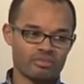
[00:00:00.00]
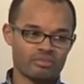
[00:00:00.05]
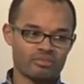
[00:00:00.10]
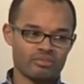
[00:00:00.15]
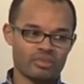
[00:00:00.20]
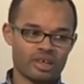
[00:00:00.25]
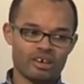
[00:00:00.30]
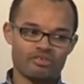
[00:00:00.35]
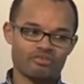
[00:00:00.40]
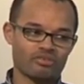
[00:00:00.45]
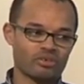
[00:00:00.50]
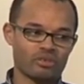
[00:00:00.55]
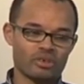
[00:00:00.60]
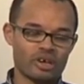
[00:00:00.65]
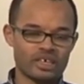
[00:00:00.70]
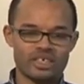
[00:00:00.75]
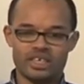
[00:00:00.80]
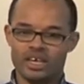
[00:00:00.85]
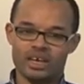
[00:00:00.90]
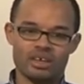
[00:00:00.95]
therefore,
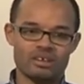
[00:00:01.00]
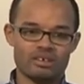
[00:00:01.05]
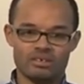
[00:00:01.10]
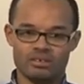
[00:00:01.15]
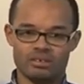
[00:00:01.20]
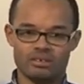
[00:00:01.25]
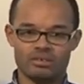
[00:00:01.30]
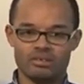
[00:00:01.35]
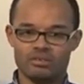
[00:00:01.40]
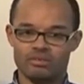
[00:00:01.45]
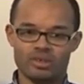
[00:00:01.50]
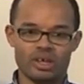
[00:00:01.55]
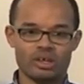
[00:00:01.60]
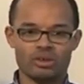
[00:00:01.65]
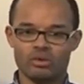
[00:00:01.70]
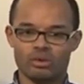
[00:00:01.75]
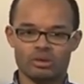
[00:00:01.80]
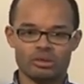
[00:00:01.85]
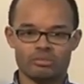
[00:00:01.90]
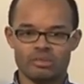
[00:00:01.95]
again, they're
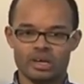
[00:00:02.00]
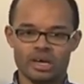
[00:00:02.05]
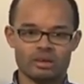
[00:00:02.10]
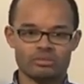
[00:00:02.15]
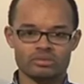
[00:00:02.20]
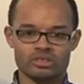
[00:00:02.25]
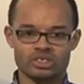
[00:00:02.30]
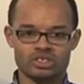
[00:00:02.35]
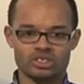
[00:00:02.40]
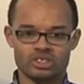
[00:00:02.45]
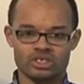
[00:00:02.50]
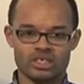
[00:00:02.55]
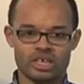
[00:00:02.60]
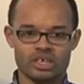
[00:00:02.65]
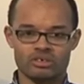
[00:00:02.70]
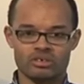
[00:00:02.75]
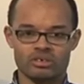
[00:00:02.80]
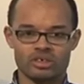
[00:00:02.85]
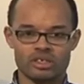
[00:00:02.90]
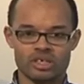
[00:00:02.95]
not going to be able to just take
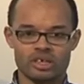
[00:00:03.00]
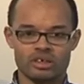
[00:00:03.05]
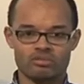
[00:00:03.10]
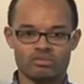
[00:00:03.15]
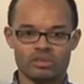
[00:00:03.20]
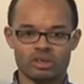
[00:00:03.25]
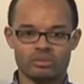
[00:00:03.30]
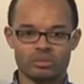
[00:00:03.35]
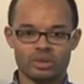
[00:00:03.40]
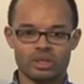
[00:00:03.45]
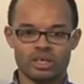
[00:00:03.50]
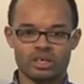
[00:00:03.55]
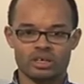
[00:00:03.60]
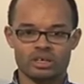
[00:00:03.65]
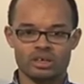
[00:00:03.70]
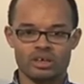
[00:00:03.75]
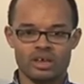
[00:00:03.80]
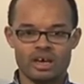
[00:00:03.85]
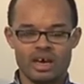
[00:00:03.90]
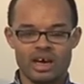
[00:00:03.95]
your idea and run with it.
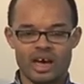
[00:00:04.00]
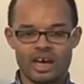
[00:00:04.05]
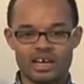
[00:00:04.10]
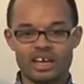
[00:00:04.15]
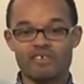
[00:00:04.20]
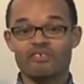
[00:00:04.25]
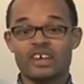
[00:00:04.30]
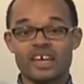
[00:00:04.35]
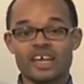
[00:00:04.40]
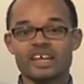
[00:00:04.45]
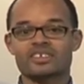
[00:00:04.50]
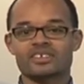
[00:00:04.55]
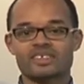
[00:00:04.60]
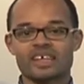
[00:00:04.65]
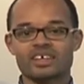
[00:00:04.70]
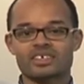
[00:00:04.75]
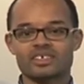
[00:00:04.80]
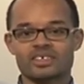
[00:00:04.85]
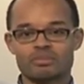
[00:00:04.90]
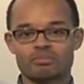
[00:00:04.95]
And if it is
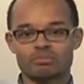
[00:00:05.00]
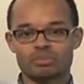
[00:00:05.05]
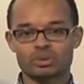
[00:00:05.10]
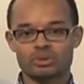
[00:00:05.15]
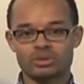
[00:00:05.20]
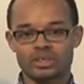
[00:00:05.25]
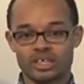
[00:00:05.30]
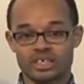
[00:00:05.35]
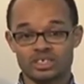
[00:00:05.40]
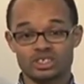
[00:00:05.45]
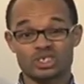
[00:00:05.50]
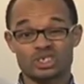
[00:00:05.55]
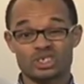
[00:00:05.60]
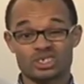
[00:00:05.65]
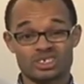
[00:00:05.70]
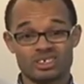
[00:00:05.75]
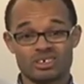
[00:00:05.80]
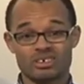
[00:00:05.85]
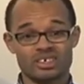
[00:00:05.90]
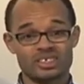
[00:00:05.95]
that simple, that it's
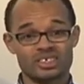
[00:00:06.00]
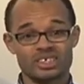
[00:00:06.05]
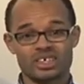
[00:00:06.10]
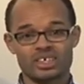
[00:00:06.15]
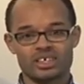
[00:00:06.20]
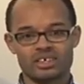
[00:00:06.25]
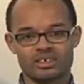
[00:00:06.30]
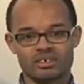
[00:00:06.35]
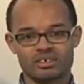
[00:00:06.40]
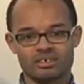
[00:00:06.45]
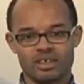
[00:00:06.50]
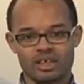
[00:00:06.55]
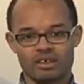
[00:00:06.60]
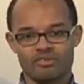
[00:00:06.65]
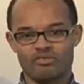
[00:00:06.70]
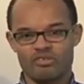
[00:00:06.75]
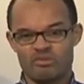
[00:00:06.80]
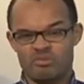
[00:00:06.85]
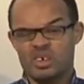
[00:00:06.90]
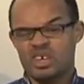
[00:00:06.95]
just an idea, then
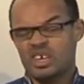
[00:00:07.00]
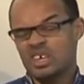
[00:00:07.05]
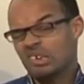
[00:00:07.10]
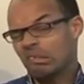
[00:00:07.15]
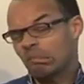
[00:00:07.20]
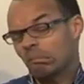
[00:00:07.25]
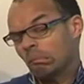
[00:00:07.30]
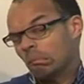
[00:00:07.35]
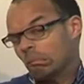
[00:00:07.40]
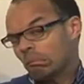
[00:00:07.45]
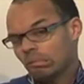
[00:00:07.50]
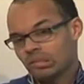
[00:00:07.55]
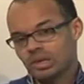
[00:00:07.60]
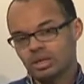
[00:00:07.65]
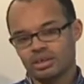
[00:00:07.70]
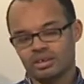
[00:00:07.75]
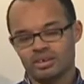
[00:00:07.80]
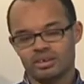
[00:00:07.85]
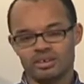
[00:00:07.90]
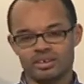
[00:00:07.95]
for me,
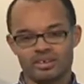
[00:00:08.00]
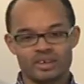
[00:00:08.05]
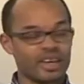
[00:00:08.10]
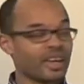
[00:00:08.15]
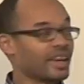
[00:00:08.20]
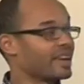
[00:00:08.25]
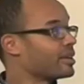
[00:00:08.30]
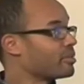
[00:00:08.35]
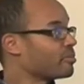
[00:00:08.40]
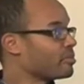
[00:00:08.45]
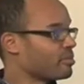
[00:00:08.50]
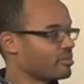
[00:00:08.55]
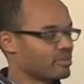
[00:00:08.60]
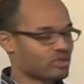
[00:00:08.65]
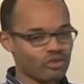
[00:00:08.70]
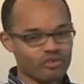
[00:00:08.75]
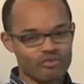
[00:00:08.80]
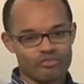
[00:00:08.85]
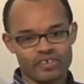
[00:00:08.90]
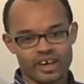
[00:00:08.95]
it
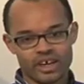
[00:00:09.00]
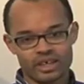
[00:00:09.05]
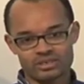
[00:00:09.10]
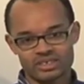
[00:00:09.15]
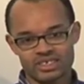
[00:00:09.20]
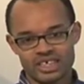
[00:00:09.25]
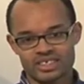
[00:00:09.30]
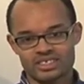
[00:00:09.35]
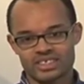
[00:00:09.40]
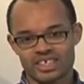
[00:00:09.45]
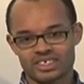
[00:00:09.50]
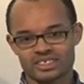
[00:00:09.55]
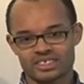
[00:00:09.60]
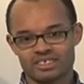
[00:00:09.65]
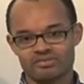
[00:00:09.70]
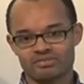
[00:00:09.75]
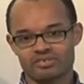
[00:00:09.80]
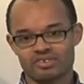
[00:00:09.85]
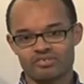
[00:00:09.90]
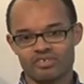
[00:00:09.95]
sort of fails that test
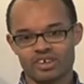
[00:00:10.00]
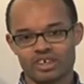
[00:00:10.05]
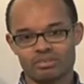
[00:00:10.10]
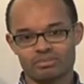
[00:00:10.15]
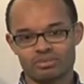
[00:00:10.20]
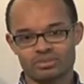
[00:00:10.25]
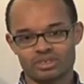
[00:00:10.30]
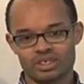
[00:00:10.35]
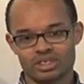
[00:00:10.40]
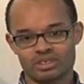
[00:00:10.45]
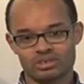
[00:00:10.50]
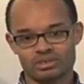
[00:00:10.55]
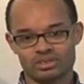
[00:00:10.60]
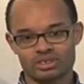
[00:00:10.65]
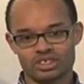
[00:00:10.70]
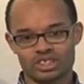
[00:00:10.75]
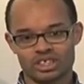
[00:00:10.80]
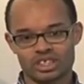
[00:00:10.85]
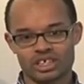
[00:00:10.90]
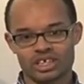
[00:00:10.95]
of defendable
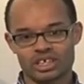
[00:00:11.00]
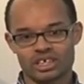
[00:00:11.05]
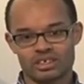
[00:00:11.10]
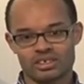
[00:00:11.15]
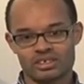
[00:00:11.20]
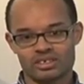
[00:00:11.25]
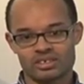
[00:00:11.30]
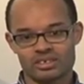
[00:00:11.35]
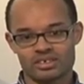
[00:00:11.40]
technology. And